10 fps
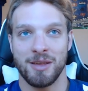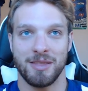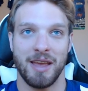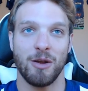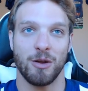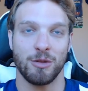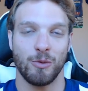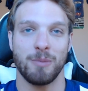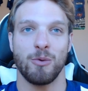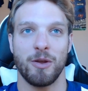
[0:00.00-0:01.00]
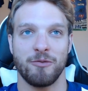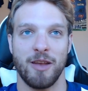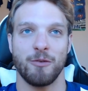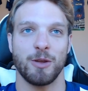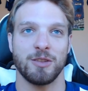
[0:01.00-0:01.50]
They are a 3-point
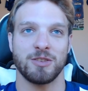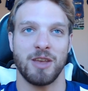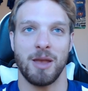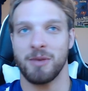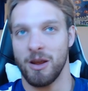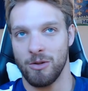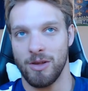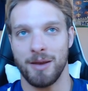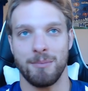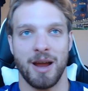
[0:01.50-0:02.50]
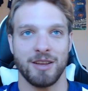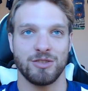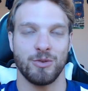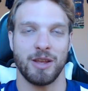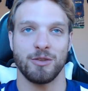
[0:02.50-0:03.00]
favorite in this game, Carolina
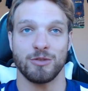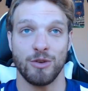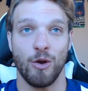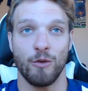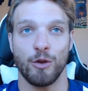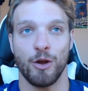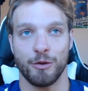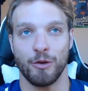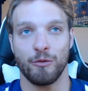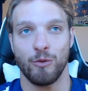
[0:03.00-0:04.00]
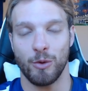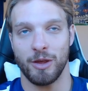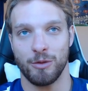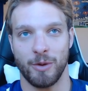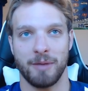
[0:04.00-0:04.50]
-3, and there's an over-under of
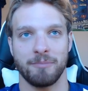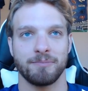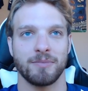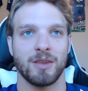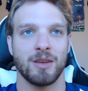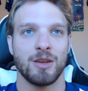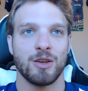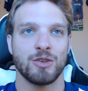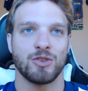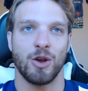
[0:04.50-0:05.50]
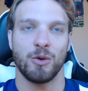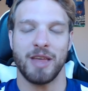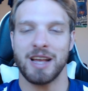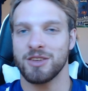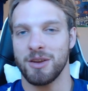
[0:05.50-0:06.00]
43. So
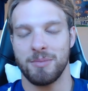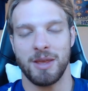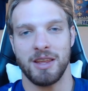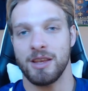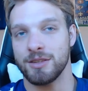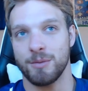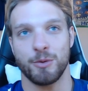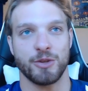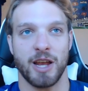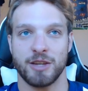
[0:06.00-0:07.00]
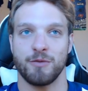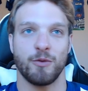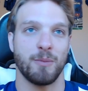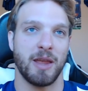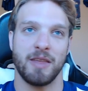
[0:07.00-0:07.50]
that's going to be an easy projection
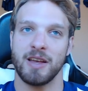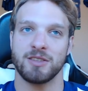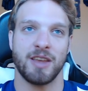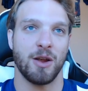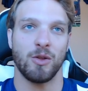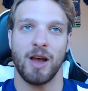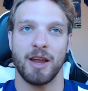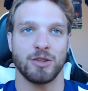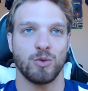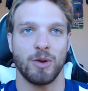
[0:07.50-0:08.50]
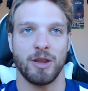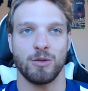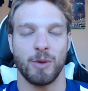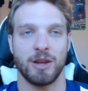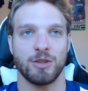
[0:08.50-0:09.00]
for me. That's Carolina
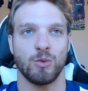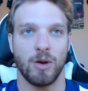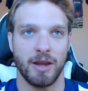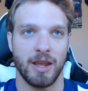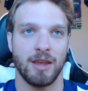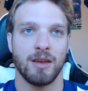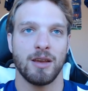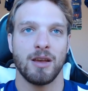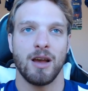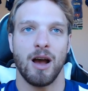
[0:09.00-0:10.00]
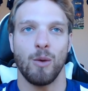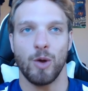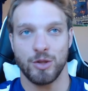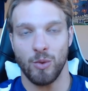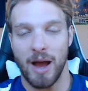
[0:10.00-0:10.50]
23-20.
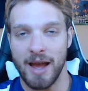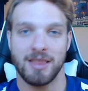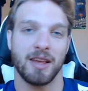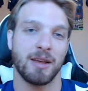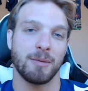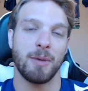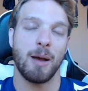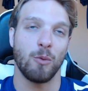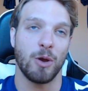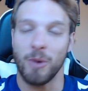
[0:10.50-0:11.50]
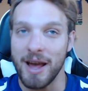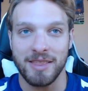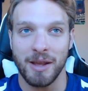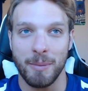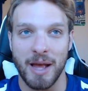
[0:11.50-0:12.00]
What do I think
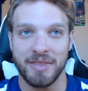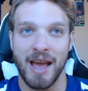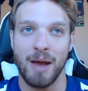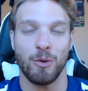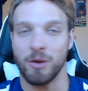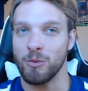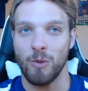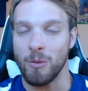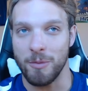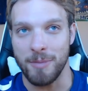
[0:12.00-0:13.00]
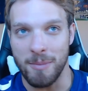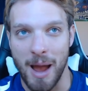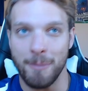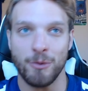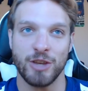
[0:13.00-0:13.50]
about that? What would be
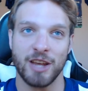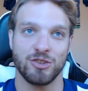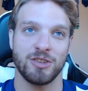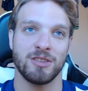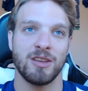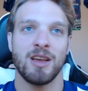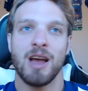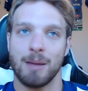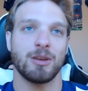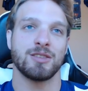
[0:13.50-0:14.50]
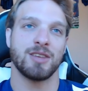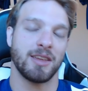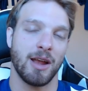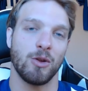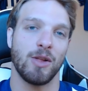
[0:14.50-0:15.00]
my projection? I'm going to take
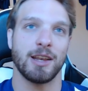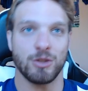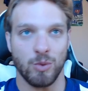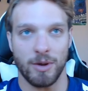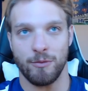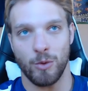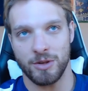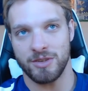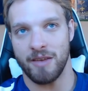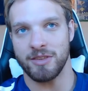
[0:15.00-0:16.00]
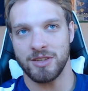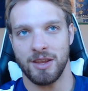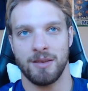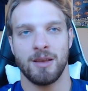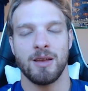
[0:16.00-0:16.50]
Carolina
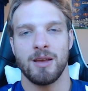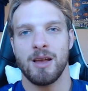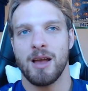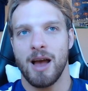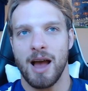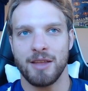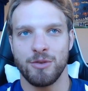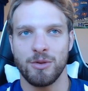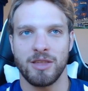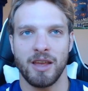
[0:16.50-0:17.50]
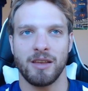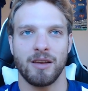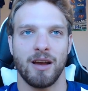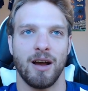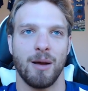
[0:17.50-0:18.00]
24-17. I do think,
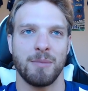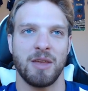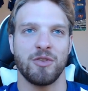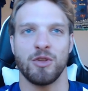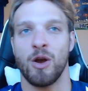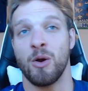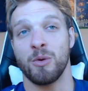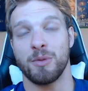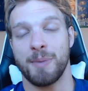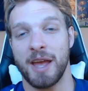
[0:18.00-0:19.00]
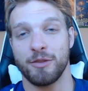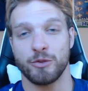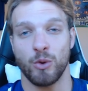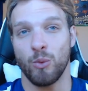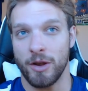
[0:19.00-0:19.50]
even though the
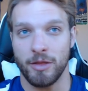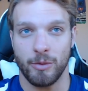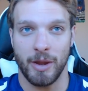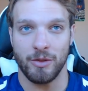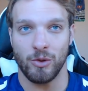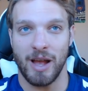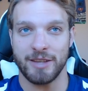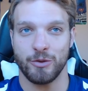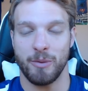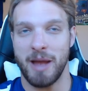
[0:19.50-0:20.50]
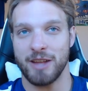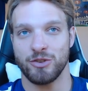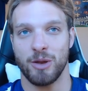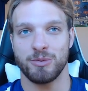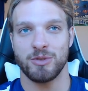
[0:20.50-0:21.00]
Panthers are 1-3 in their last three matchups